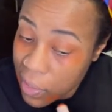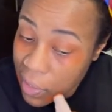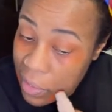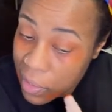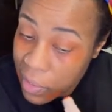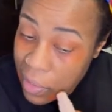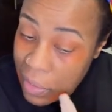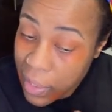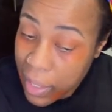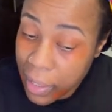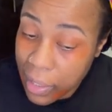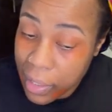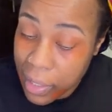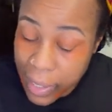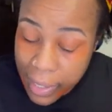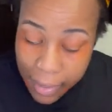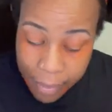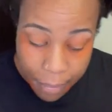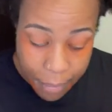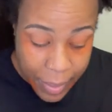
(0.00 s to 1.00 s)
that
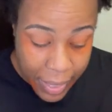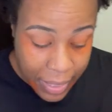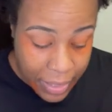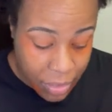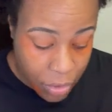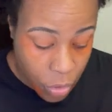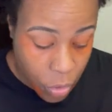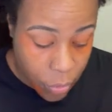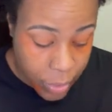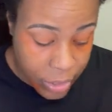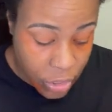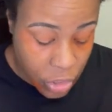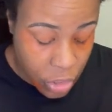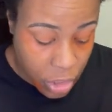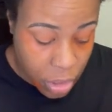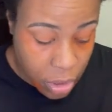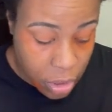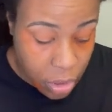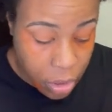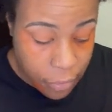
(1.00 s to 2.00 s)
kind of begs a
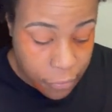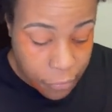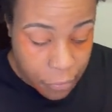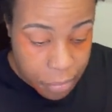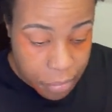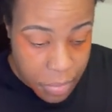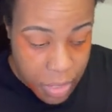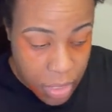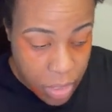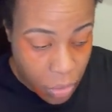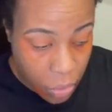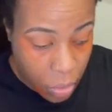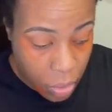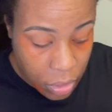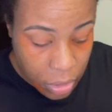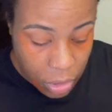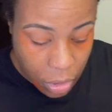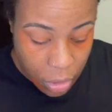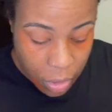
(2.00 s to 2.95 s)
question for me also.